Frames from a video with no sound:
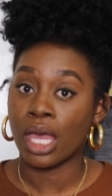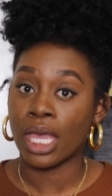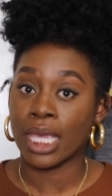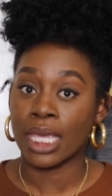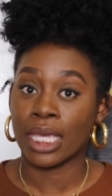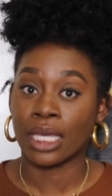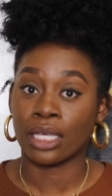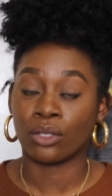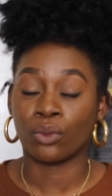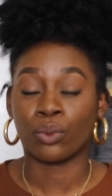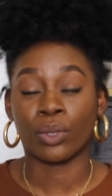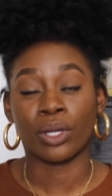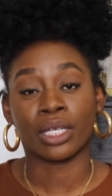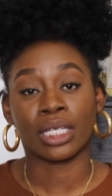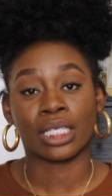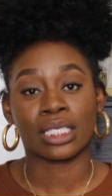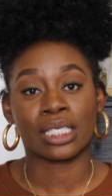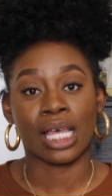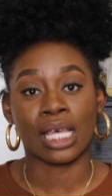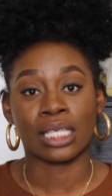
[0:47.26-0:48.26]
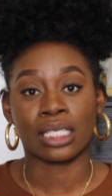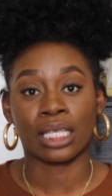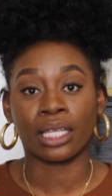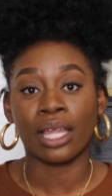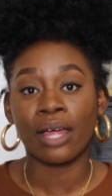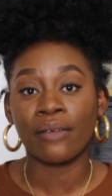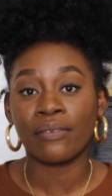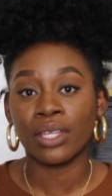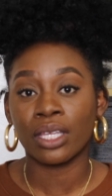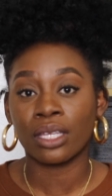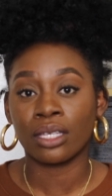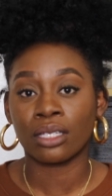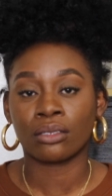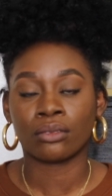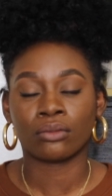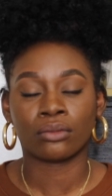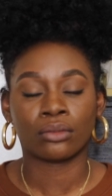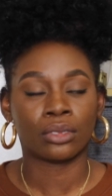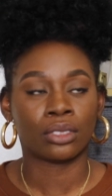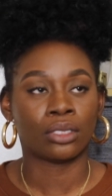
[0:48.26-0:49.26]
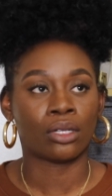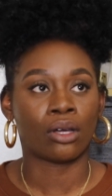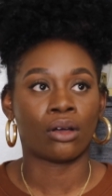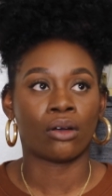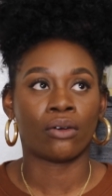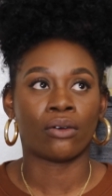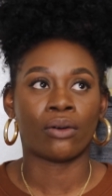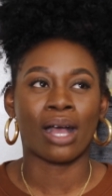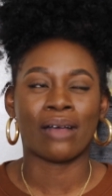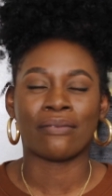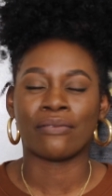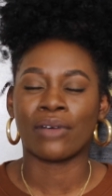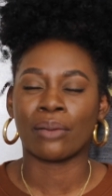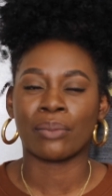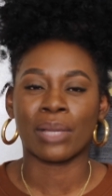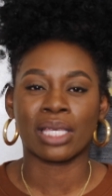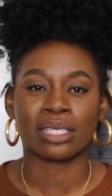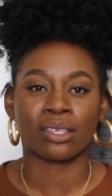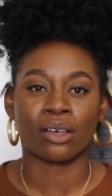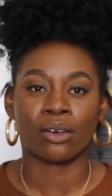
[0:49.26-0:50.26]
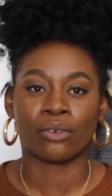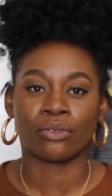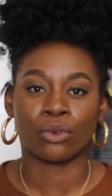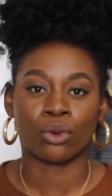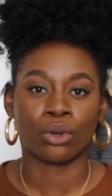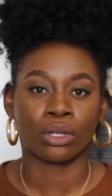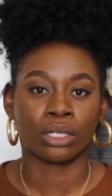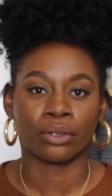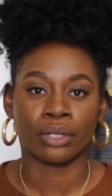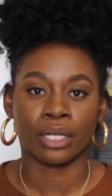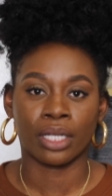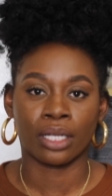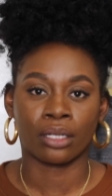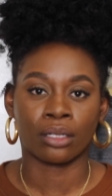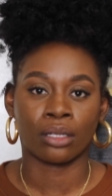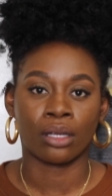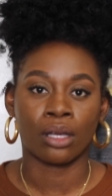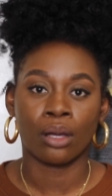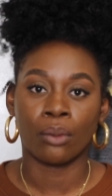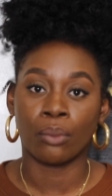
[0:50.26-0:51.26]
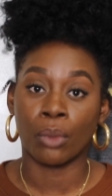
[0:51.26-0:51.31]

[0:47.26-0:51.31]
and wearing a size 11 you know i find myself ordering